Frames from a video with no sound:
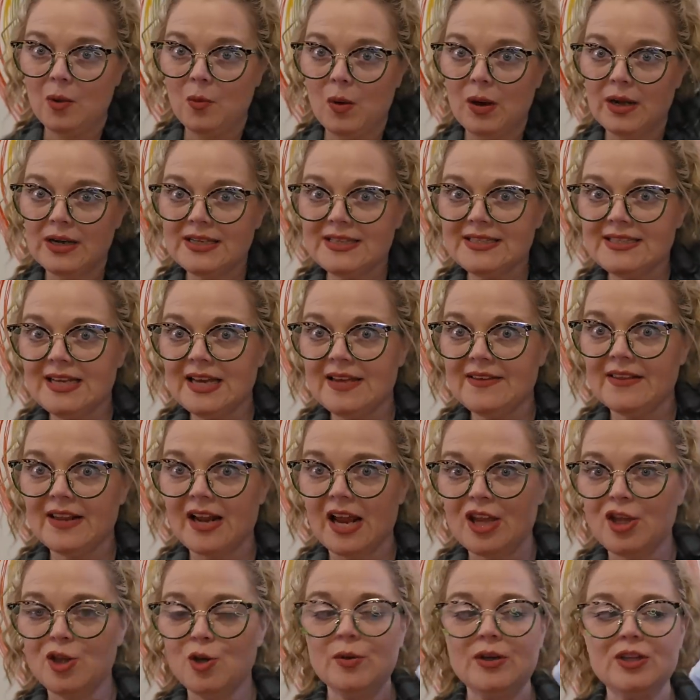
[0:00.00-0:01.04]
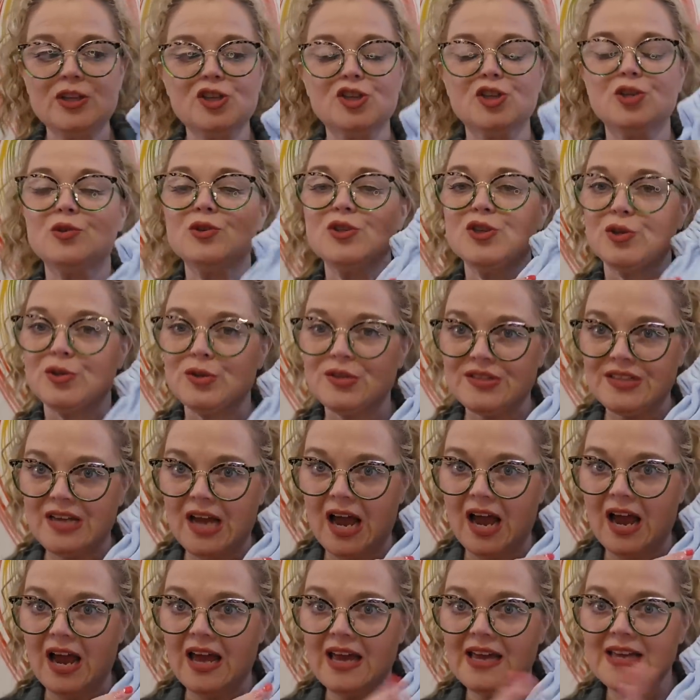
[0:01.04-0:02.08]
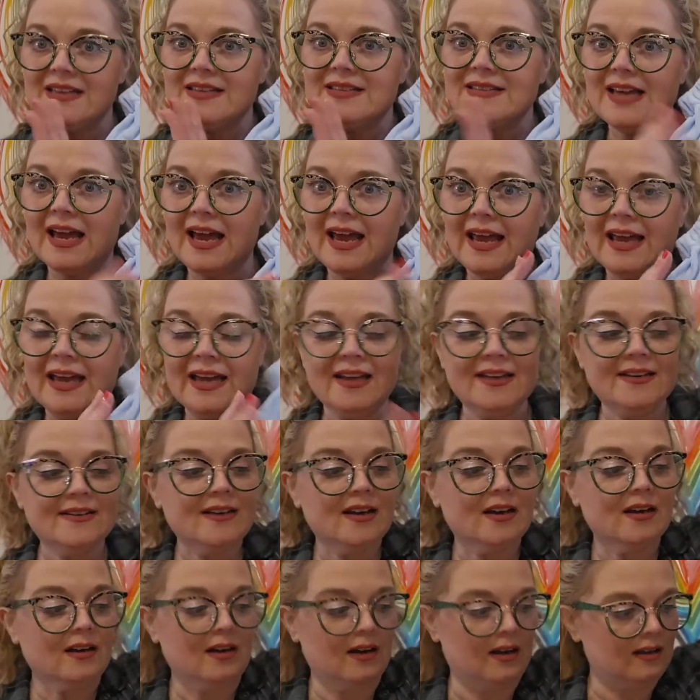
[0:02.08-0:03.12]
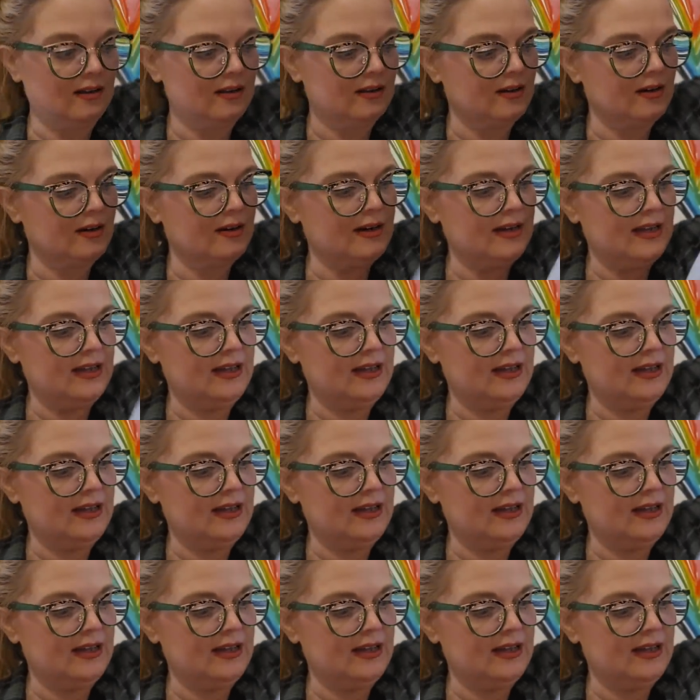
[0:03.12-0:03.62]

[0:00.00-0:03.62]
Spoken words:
want to say that you can choose your size and color